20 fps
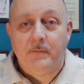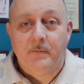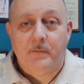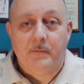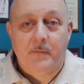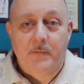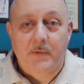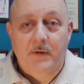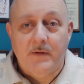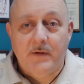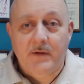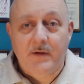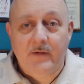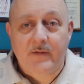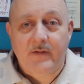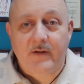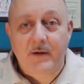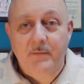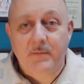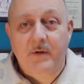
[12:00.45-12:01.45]
in the
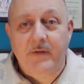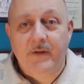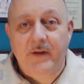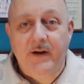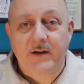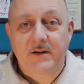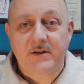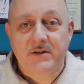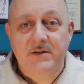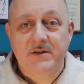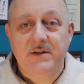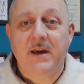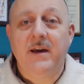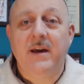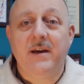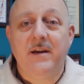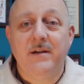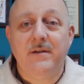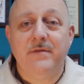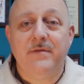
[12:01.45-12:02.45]
example that I just gave,